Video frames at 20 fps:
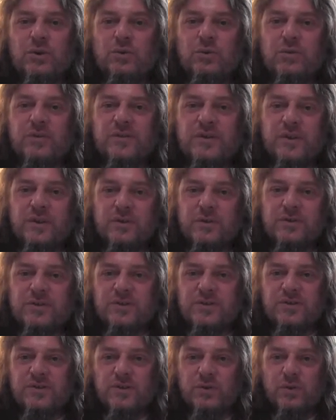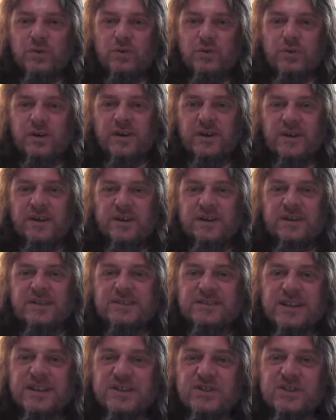reviews, a few
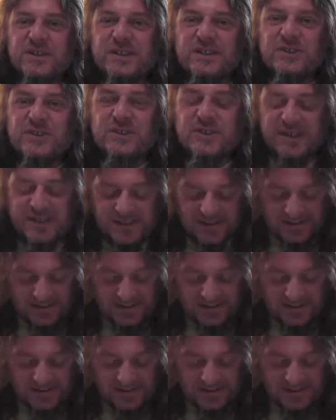tastings,